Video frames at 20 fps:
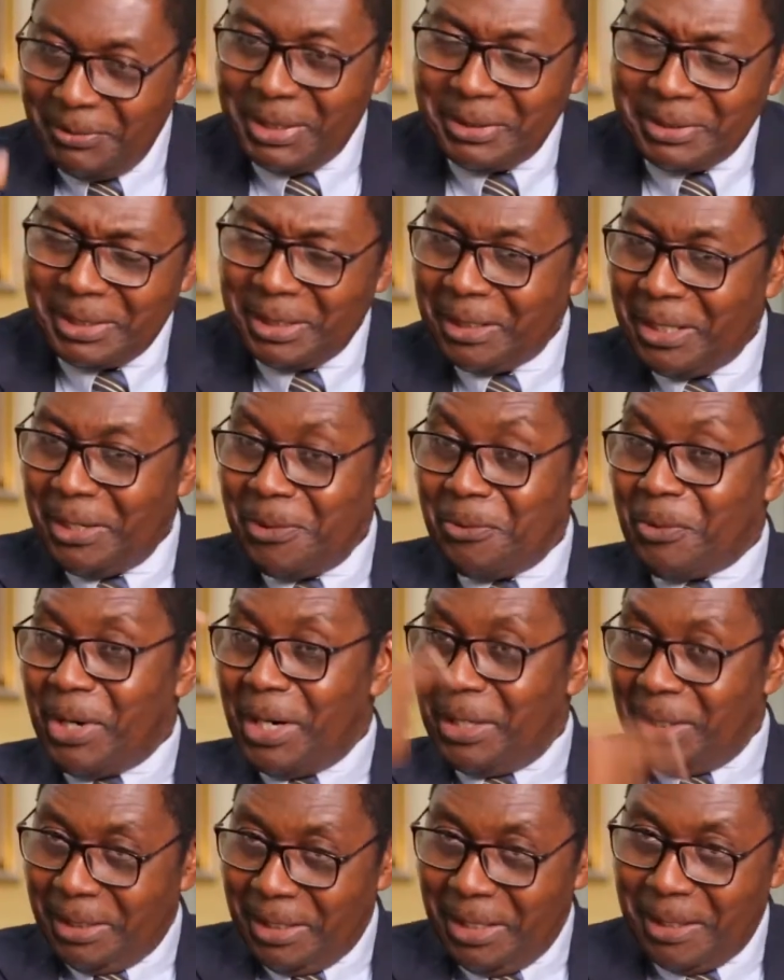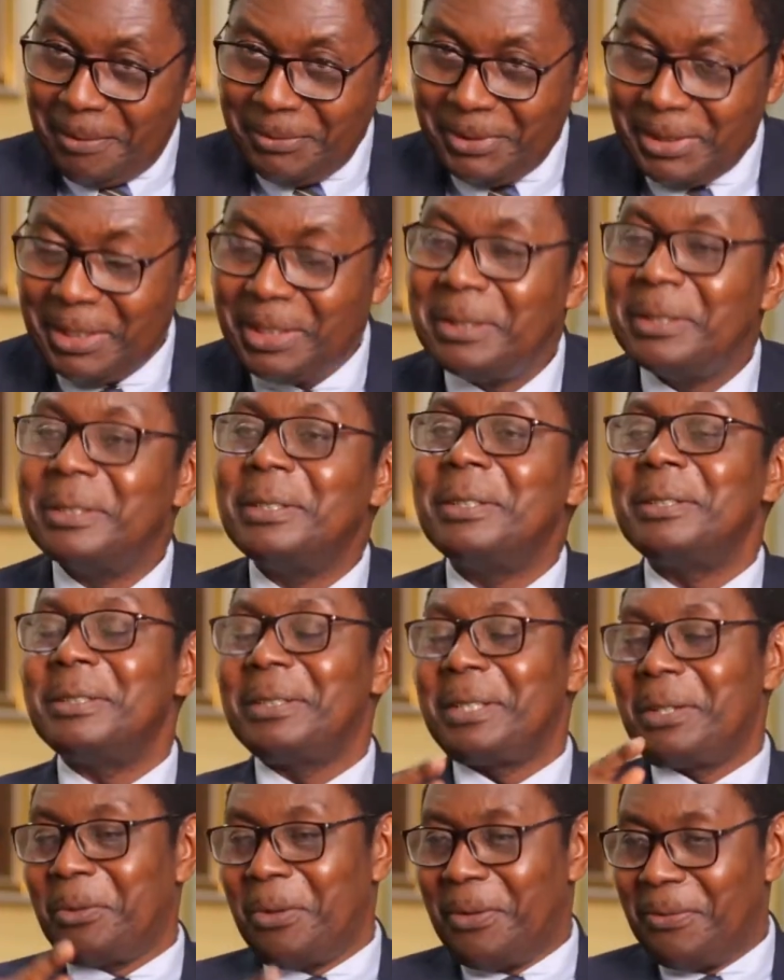the second one comes, then
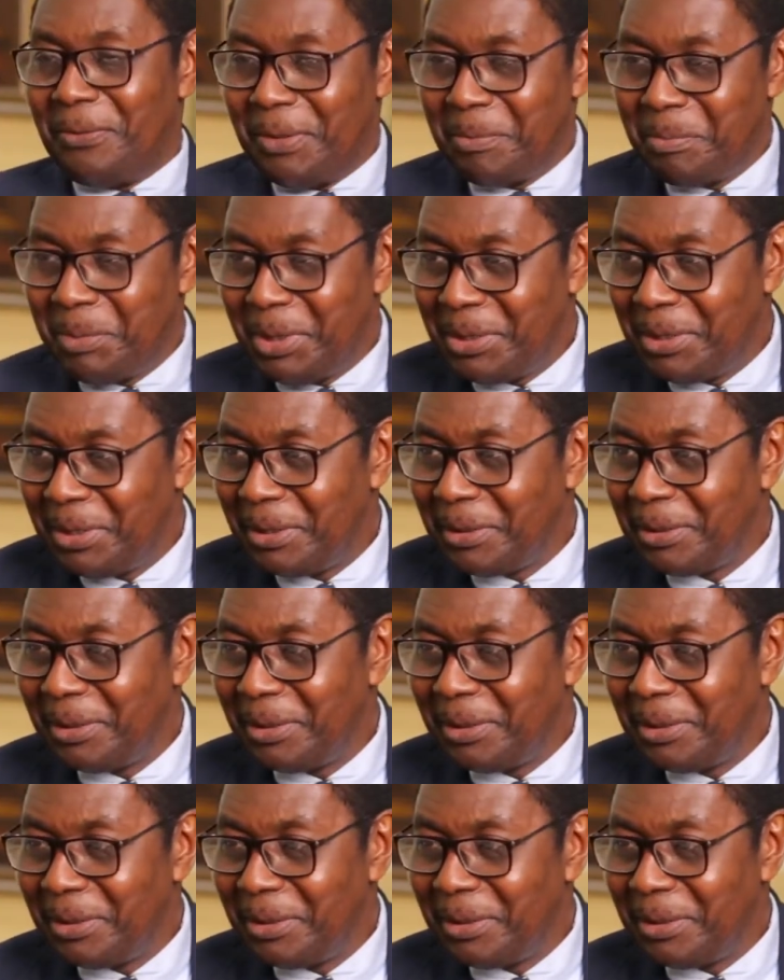it's a confirmation.